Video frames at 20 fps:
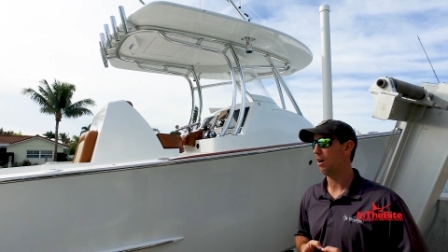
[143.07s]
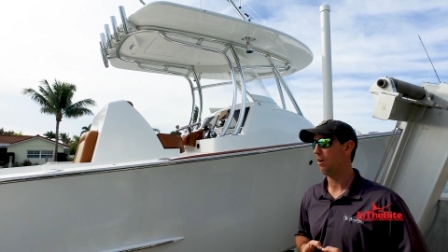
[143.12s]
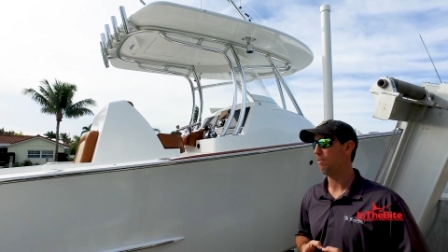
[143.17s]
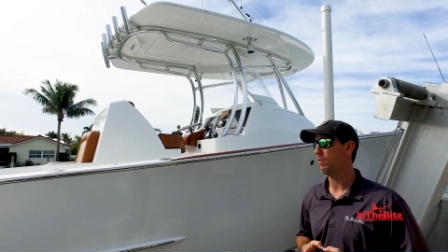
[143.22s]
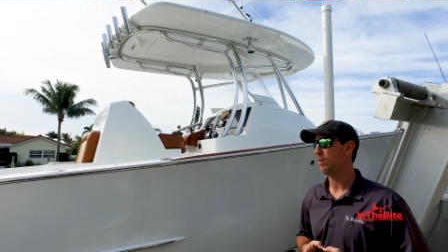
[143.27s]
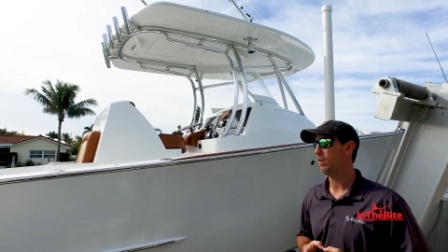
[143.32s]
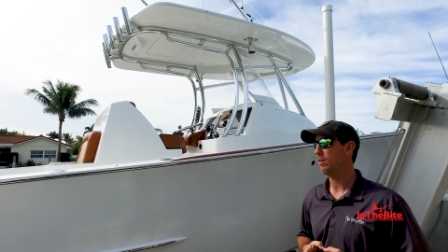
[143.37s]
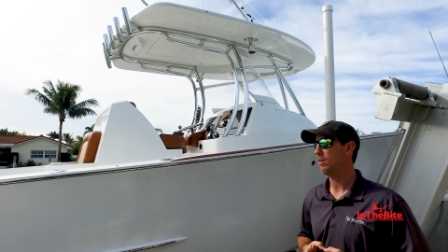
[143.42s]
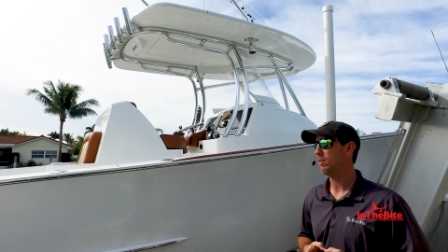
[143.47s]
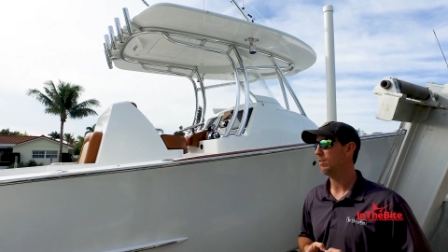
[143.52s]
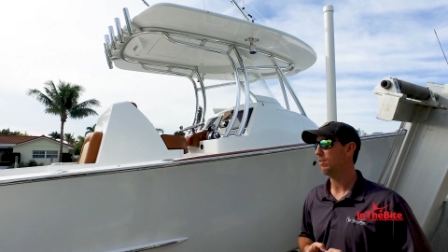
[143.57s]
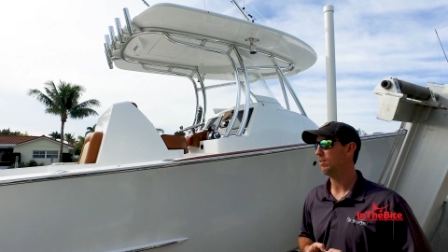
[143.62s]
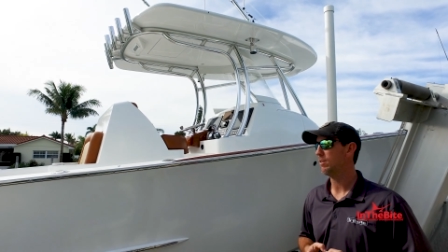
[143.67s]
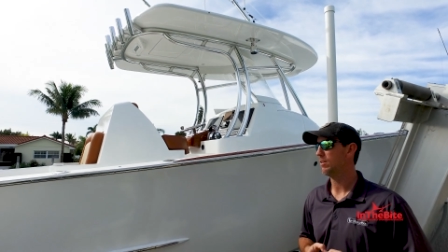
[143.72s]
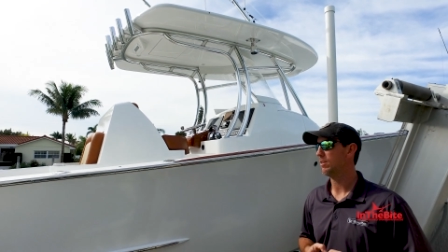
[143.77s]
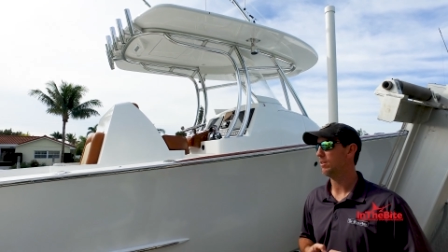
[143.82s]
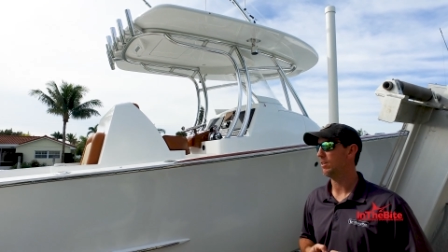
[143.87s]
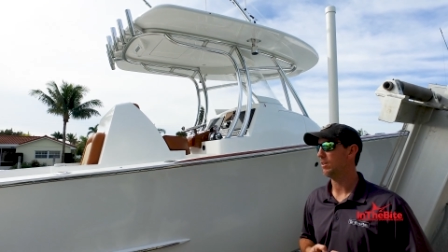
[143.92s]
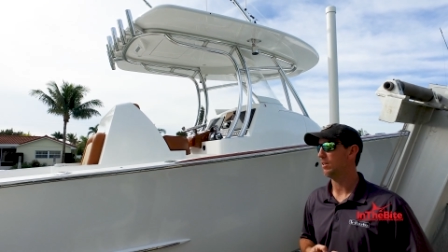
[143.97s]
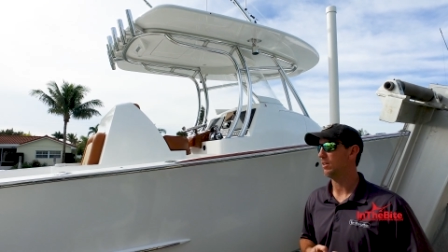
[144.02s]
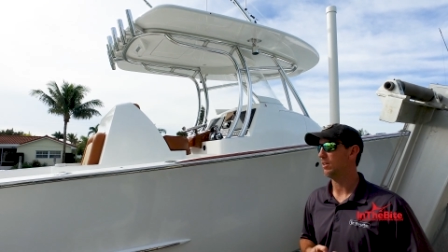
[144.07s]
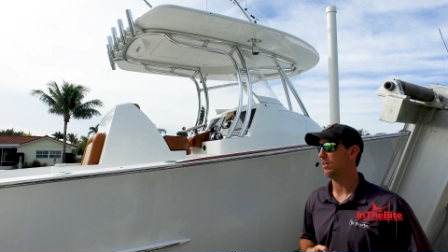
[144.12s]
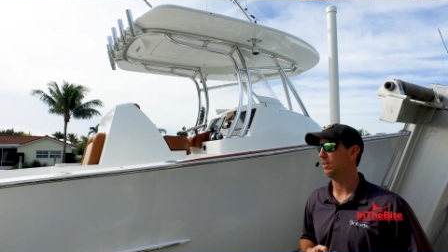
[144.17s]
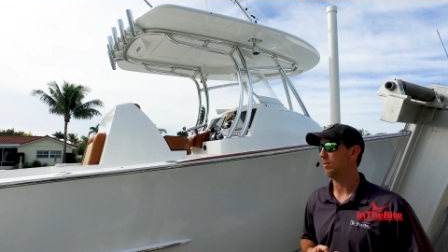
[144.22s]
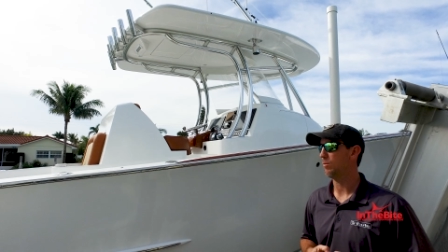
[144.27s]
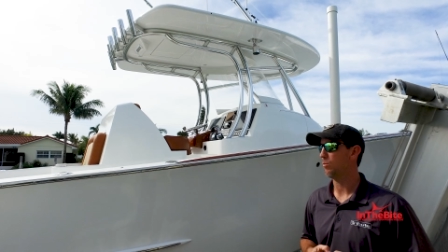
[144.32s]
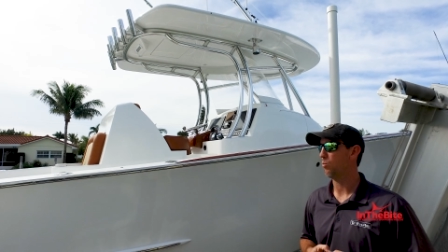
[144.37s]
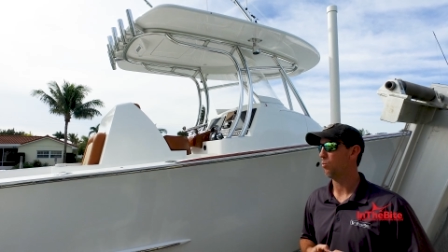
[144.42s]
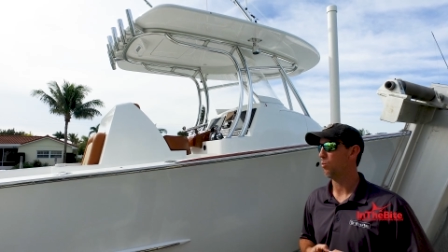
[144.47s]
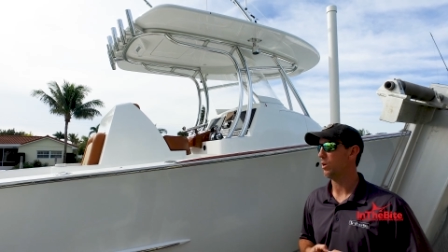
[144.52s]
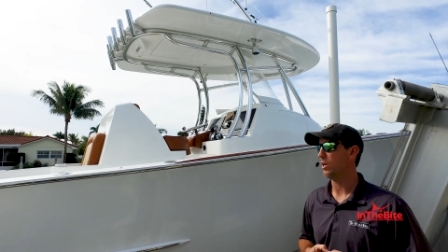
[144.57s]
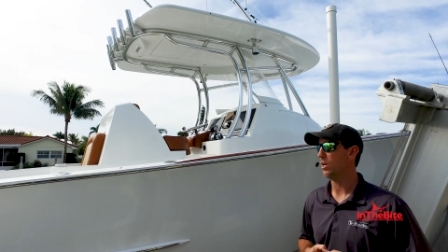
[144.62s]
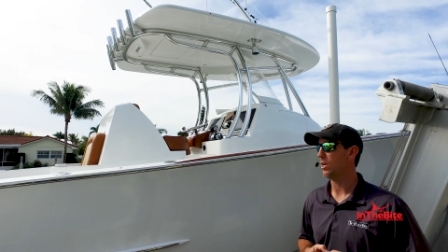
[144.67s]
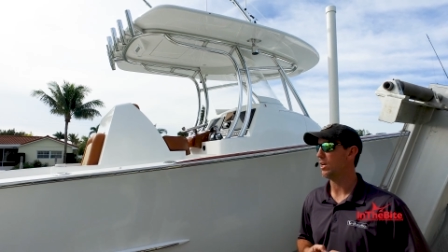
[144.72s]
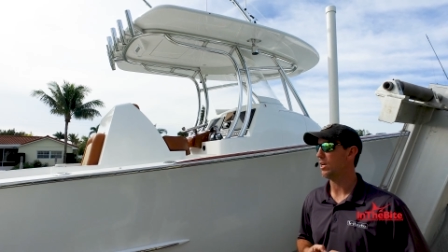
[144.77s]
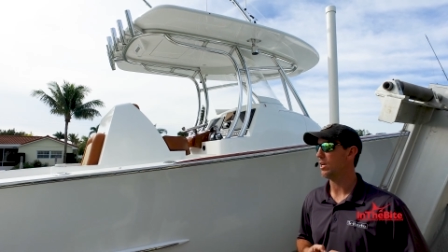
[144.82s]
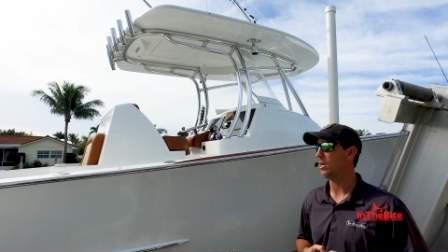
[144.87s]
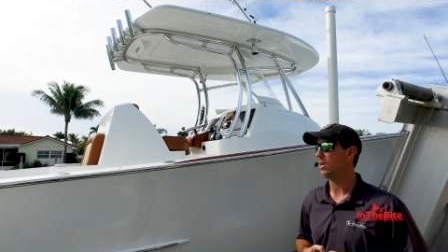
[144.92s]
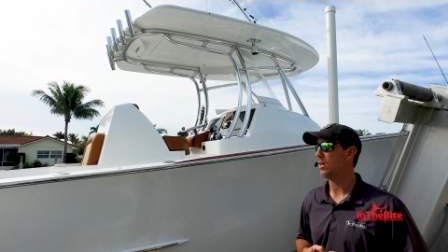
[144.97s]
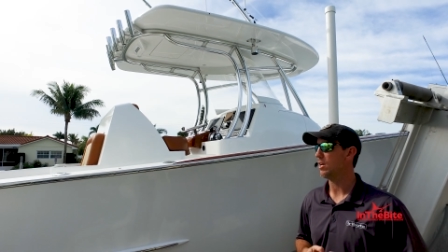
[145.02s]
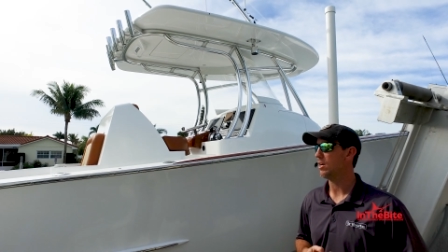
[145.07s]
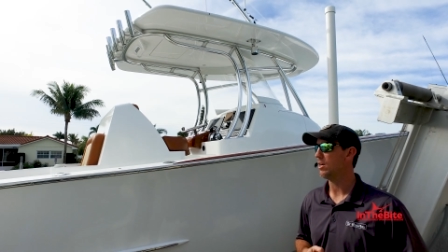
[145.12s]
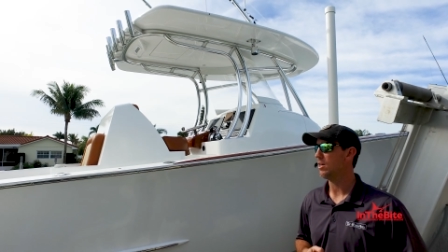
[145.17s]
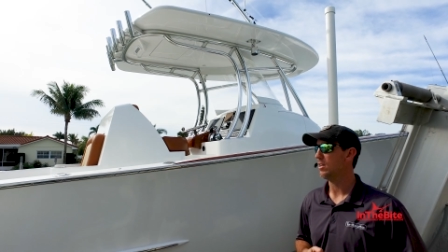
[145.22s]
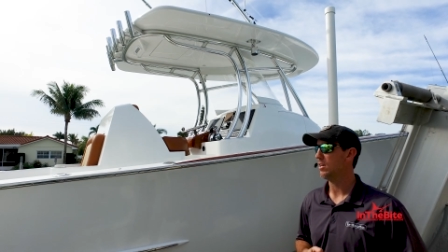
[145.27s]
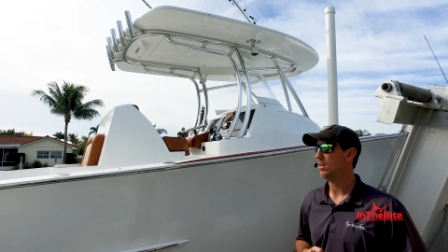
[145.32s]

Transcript: oven. Uh, we